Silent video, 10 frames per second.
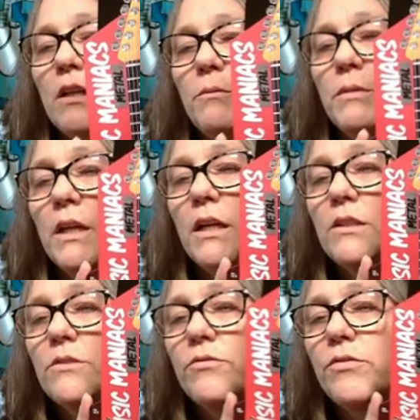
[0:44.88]
But that
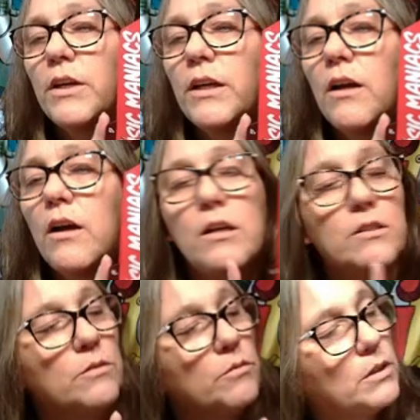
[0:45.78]
is friggin'
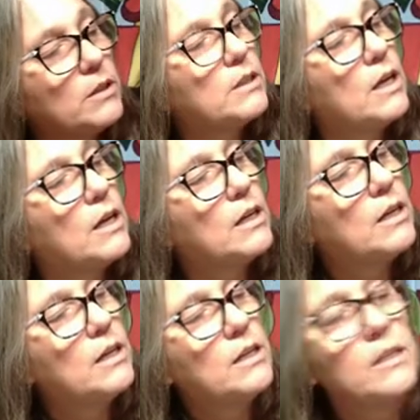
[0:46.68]
awesome. Look at that.
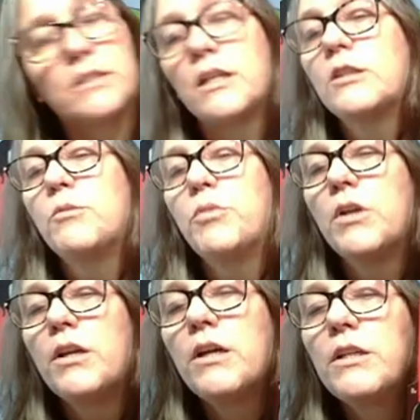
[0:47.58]
He's got the
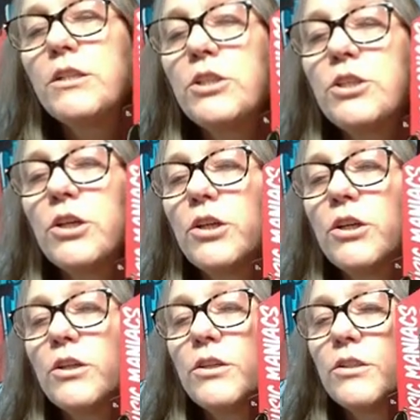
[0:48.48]
blood on his
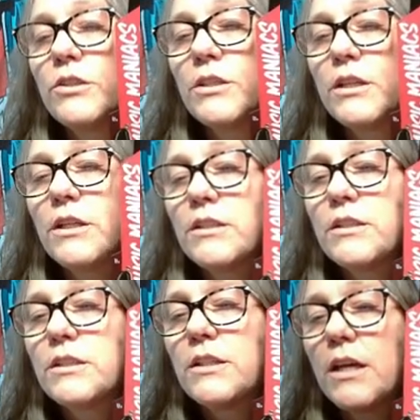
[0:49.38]
shirt. You see his
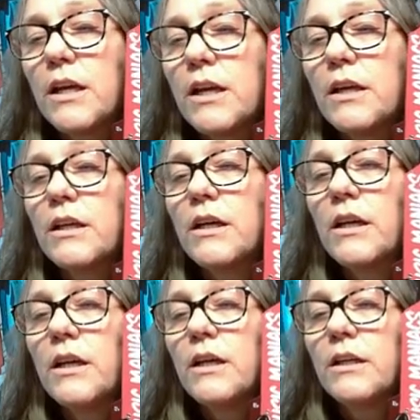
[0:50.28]
snake,
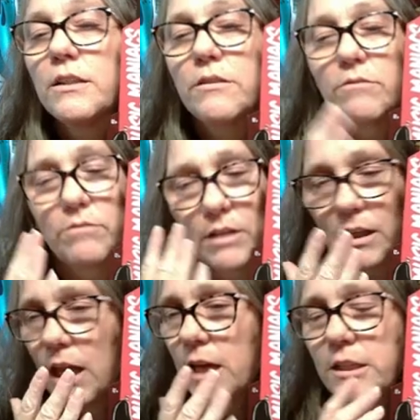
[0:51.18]
the
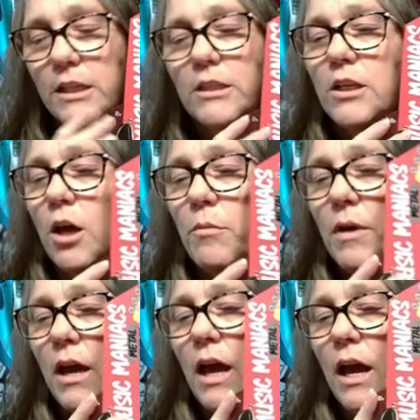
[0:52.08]
classic top
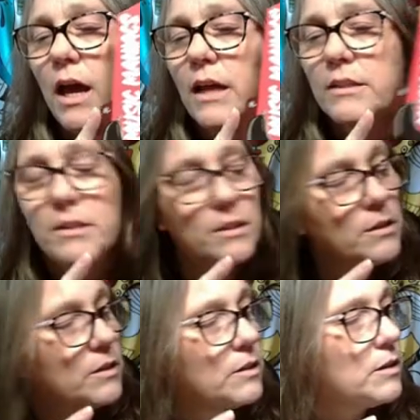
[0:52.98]
hat,
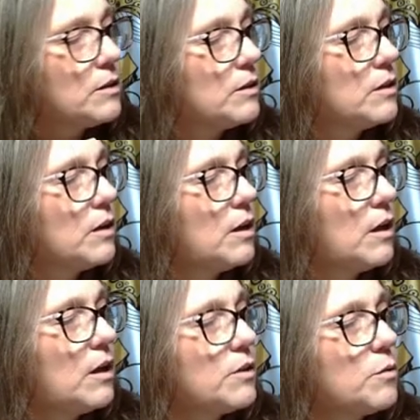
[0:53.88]

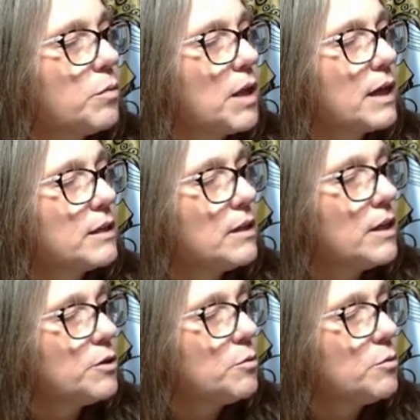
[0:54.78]
uh, the black leather